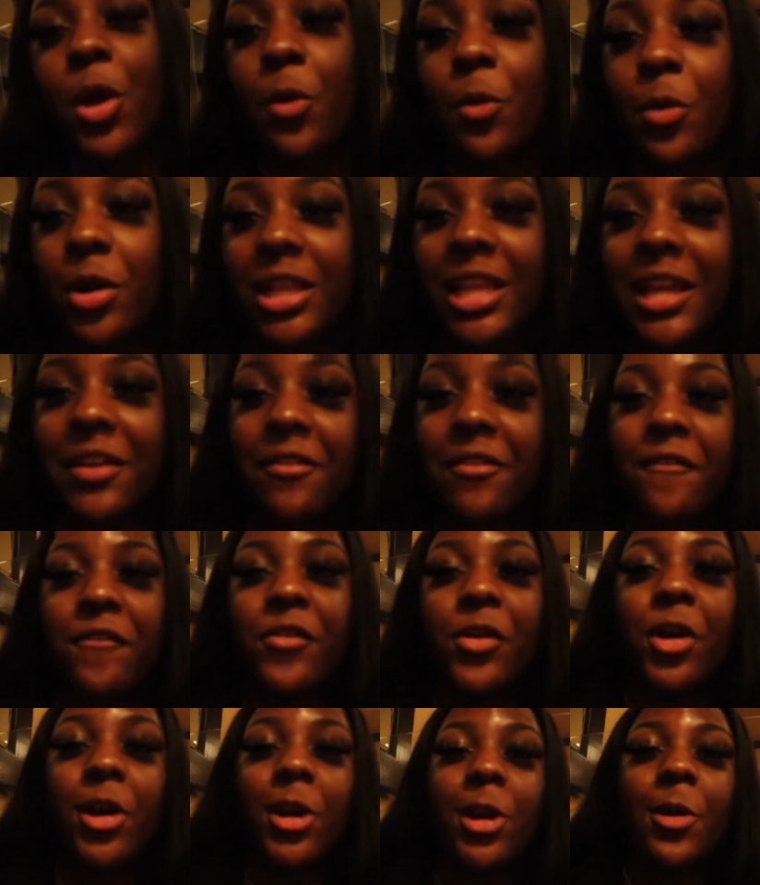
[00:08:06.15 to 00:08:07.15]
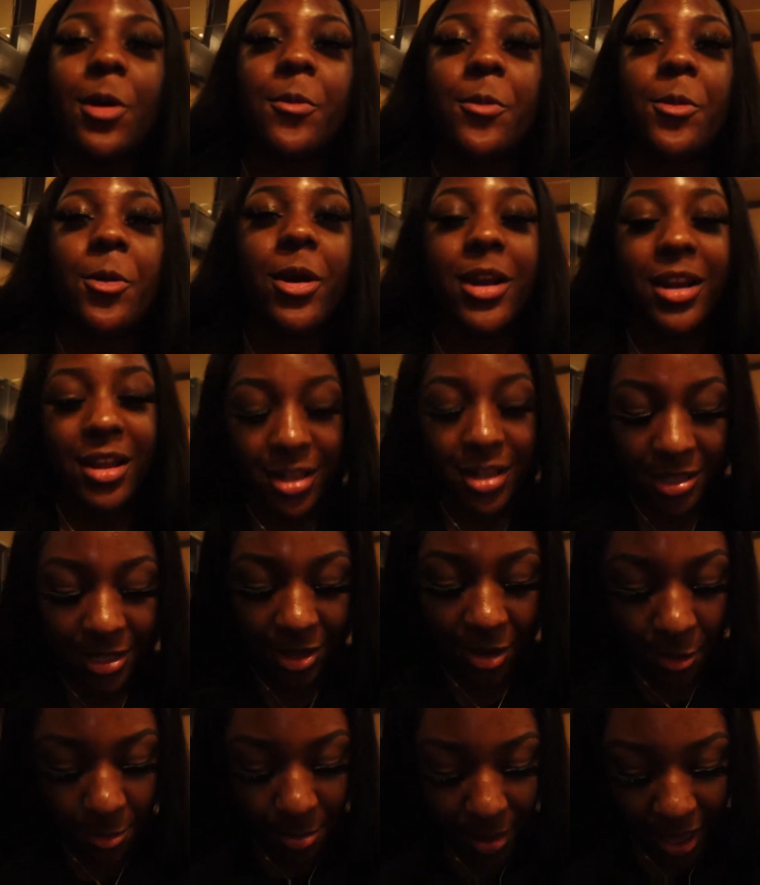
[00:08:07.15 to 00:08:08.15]
We're leaving four in the morning to
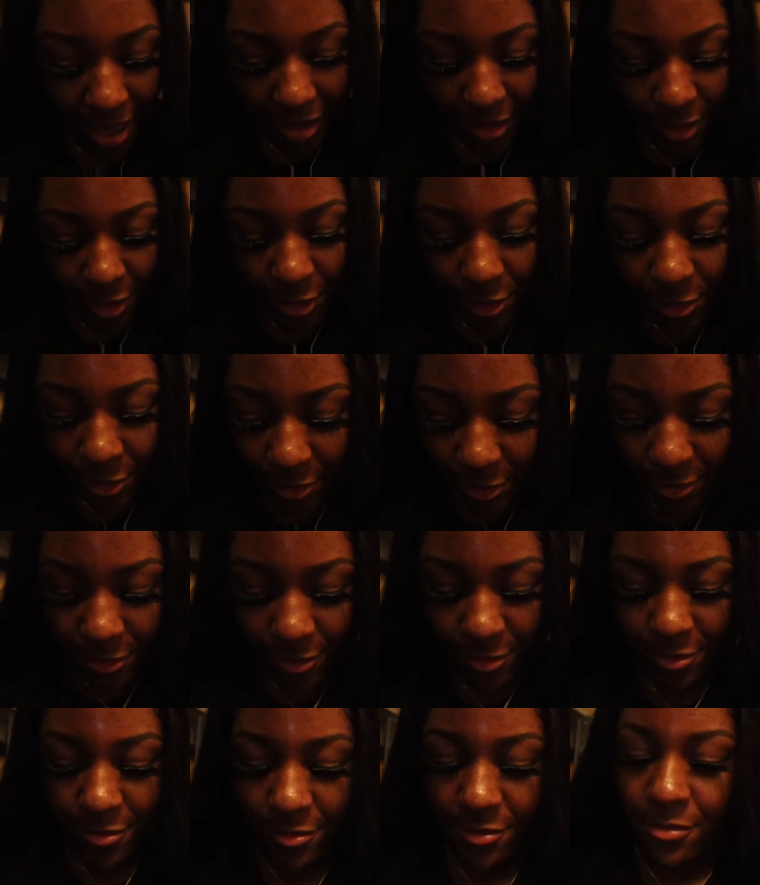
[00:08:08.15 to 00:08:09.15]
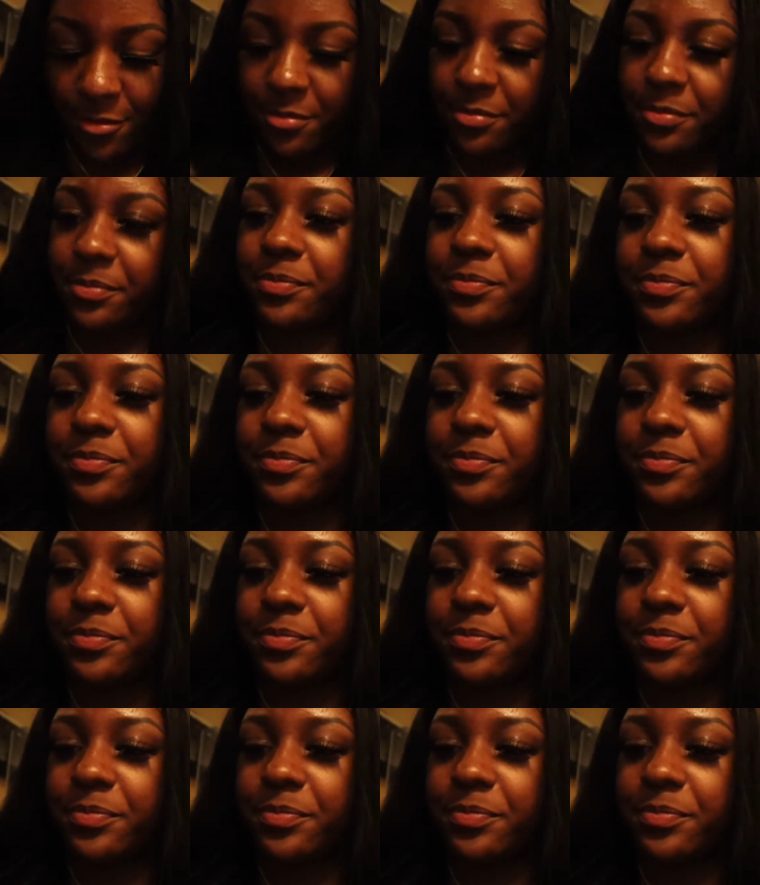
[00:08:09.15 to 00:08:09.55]
go back home.